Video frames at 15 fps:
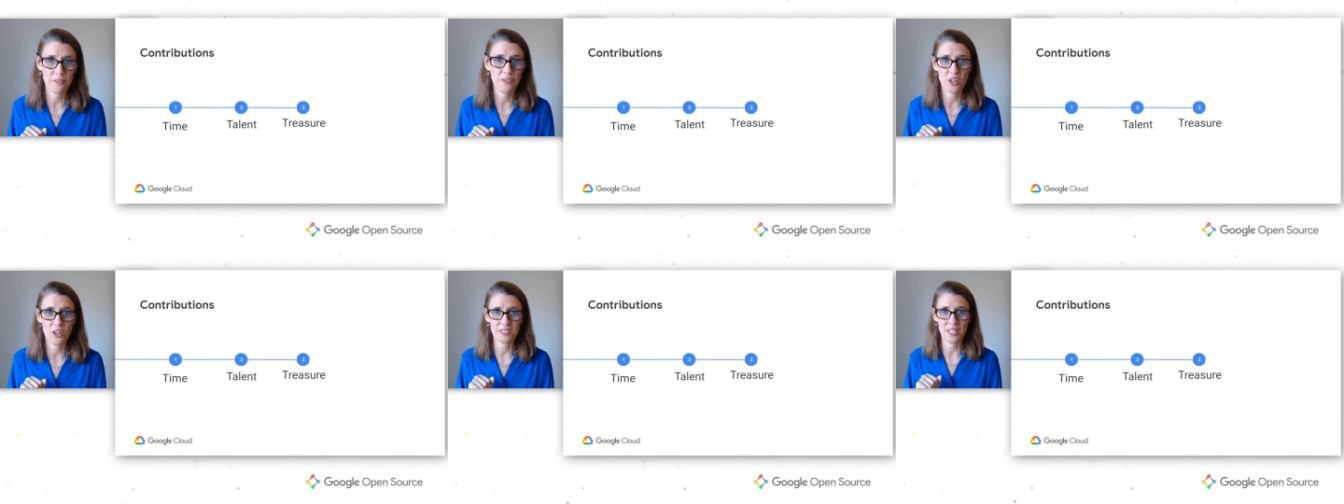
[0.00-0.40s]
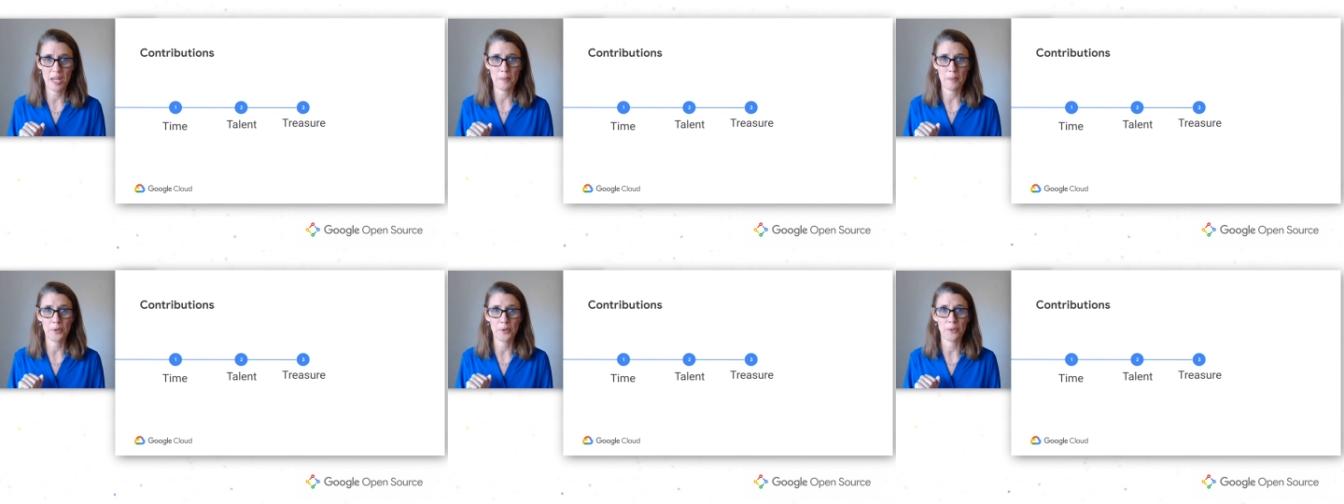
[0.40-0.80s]
for
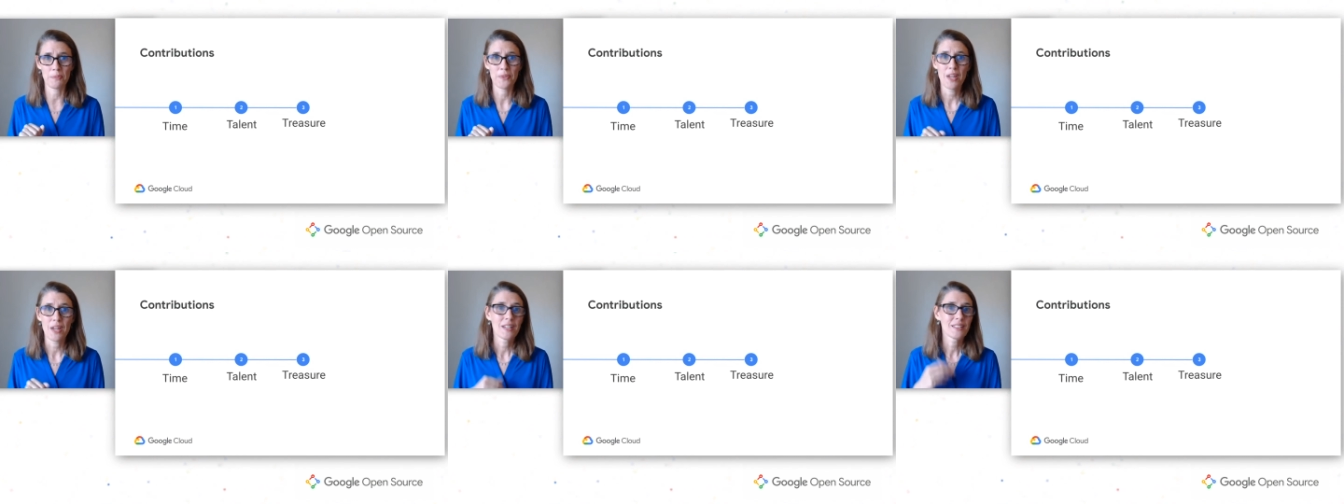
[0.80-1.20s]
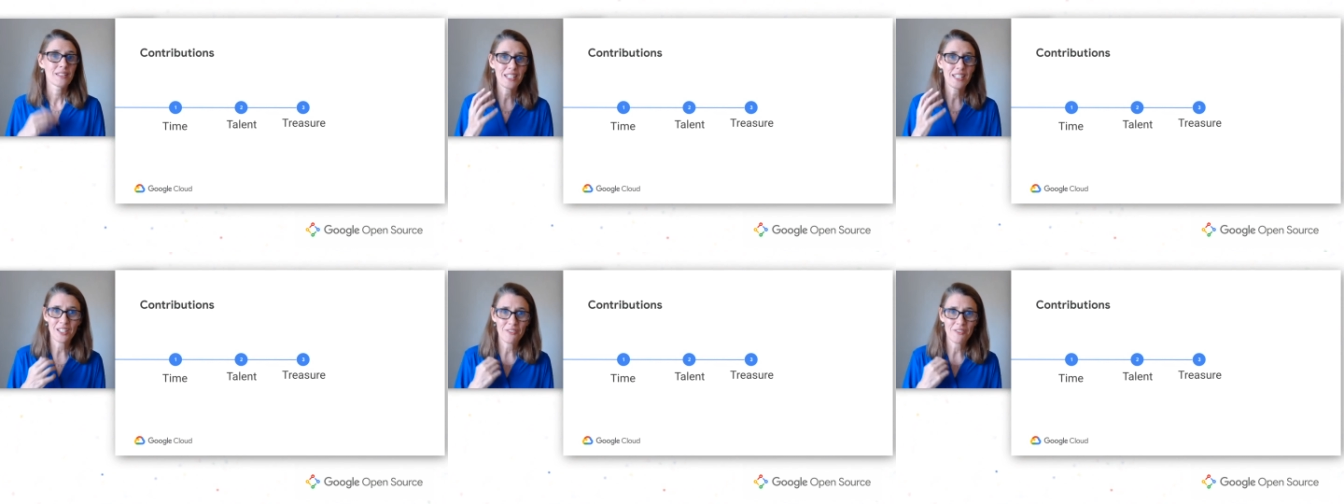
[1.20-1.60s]
example,
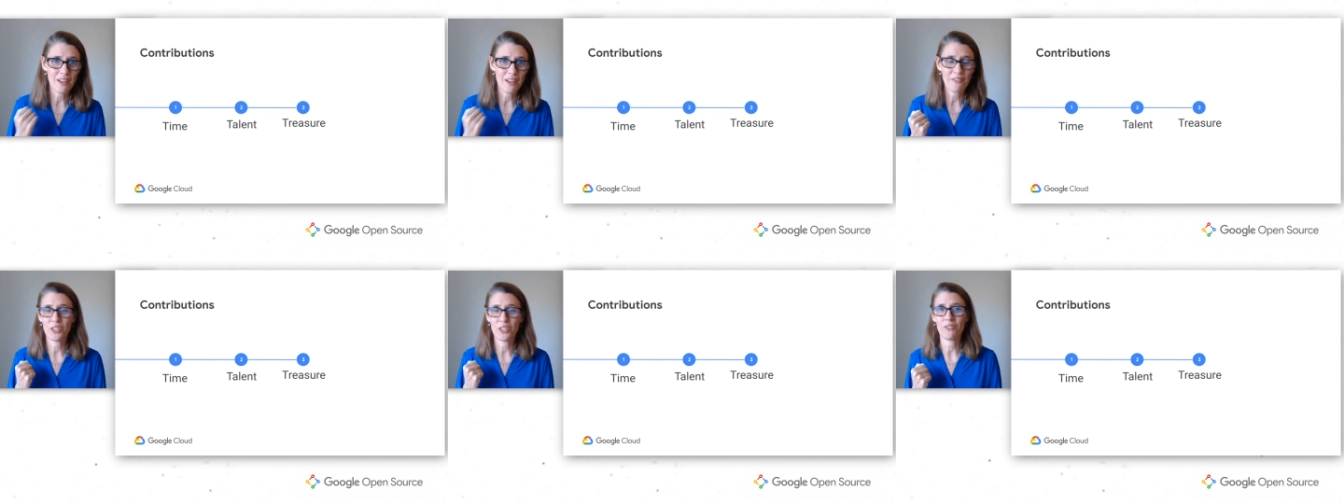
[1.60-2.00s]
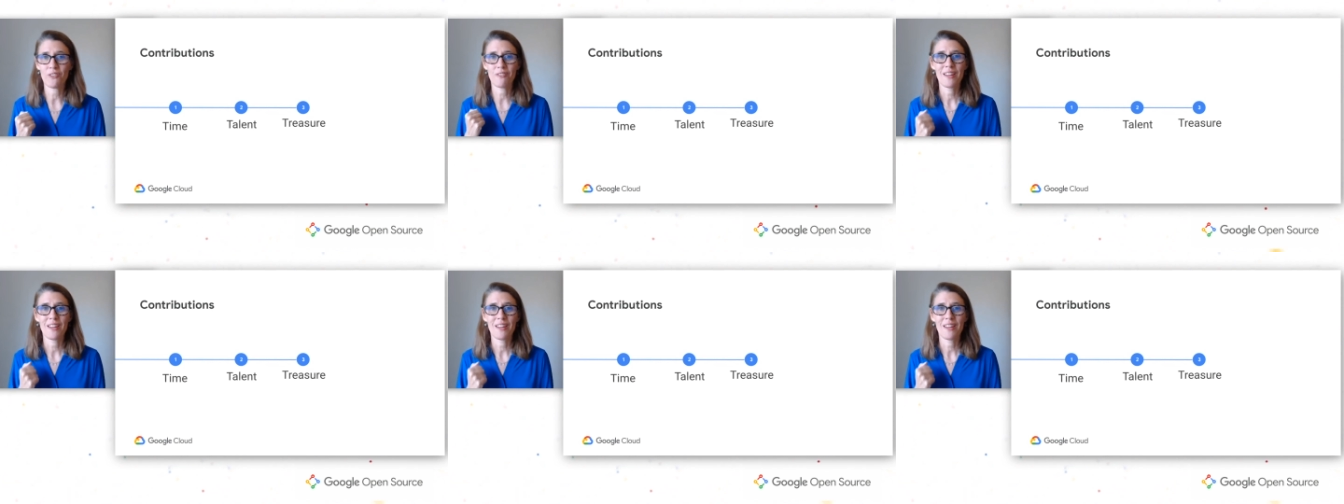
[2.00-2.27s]
ticket revenue.